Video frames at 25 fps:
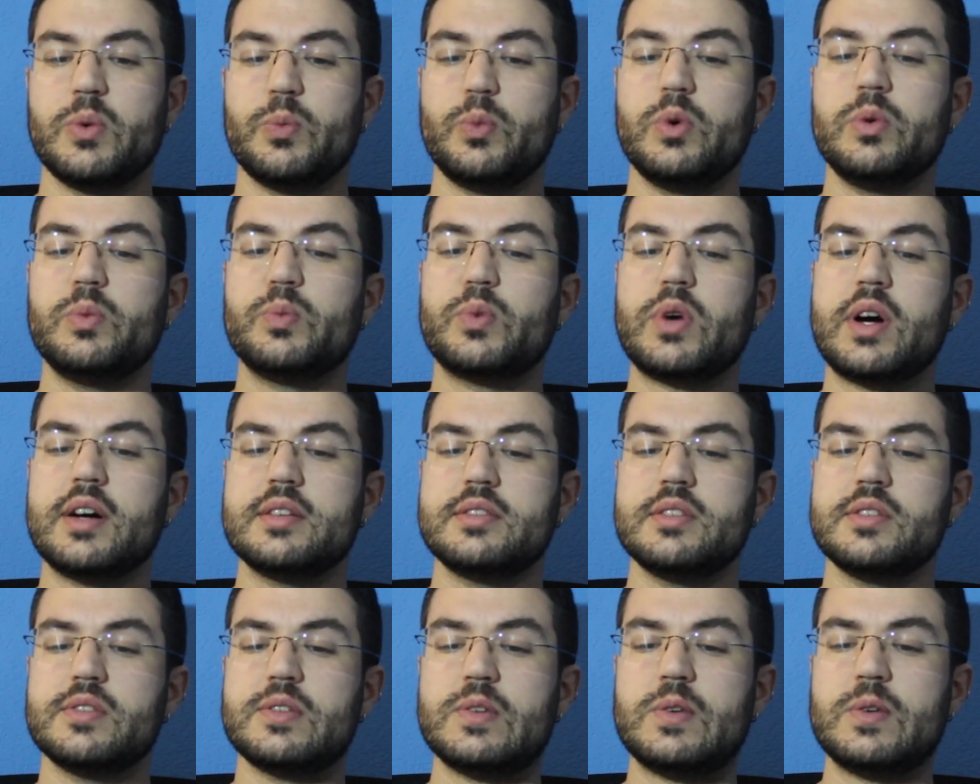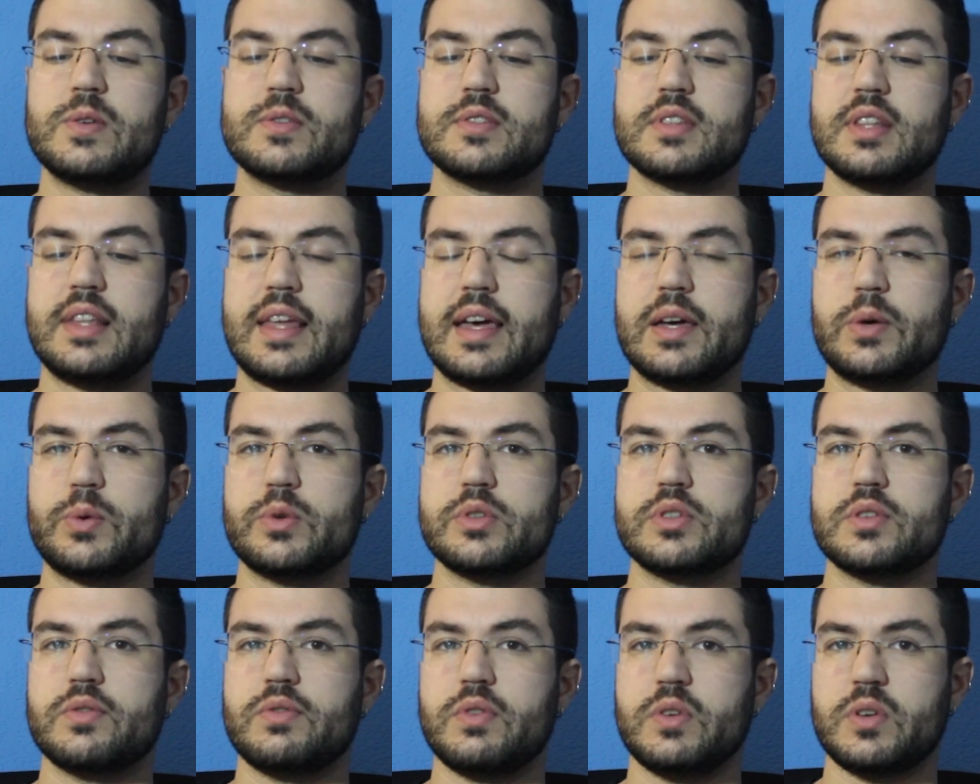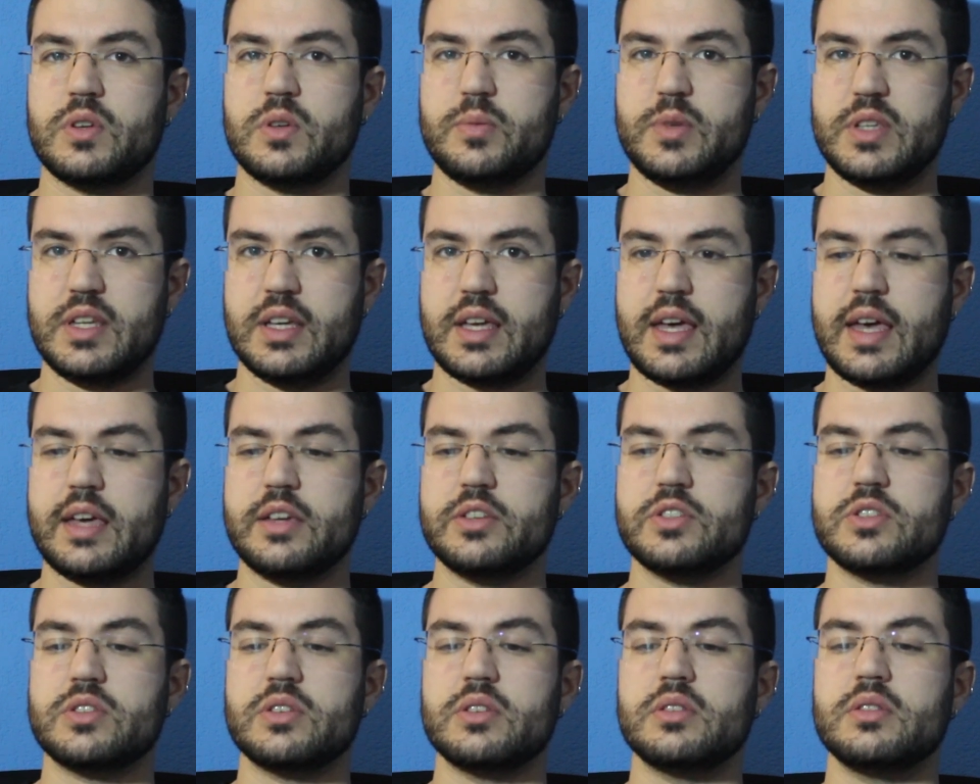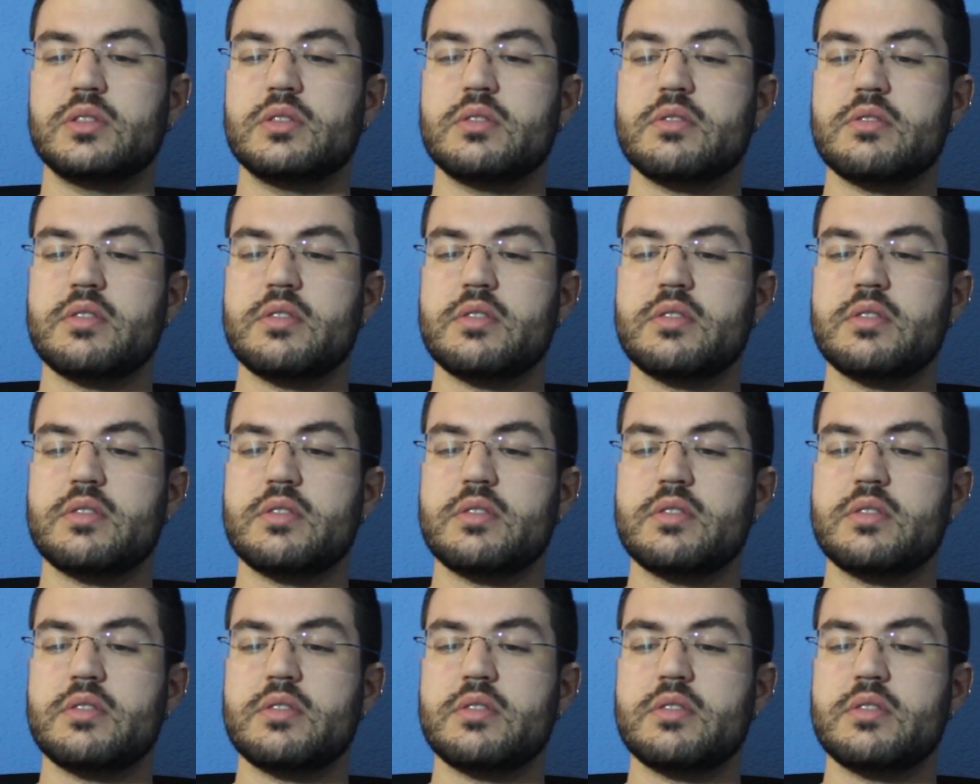When writers use language for communication,